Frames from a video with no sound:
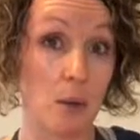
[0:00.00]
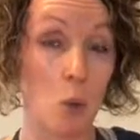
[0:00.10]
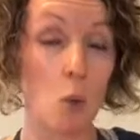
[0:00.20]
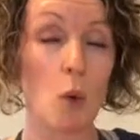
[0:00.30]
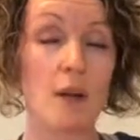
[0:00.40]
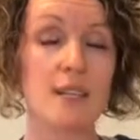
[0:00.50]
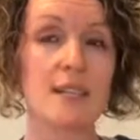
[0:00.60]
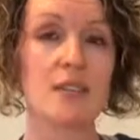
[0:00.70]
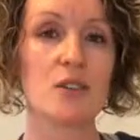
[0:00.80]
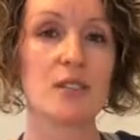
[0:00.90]
What
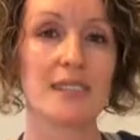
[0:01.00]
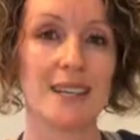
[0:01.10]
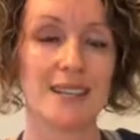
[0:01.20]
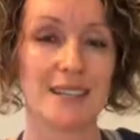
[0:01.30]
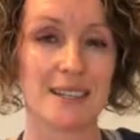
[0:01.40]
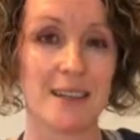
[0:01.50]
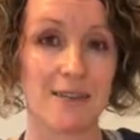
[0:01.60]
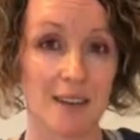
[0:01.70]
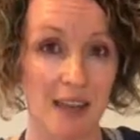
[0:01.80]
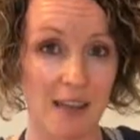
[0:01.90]
is your season
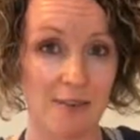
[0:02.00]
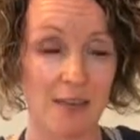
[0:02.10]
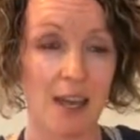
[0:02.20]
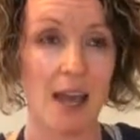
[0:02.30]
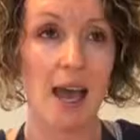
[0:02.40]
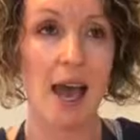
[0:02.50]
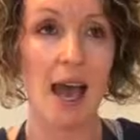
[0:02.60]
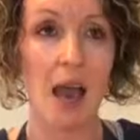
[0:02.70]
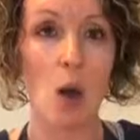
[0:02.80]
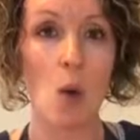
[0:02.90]
of life?
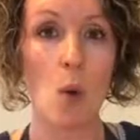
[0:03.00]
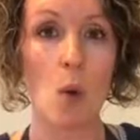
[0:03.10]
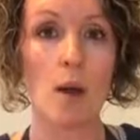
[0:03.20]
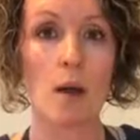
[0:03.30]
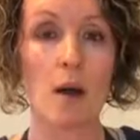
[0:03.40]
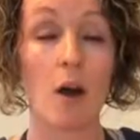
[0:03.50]
How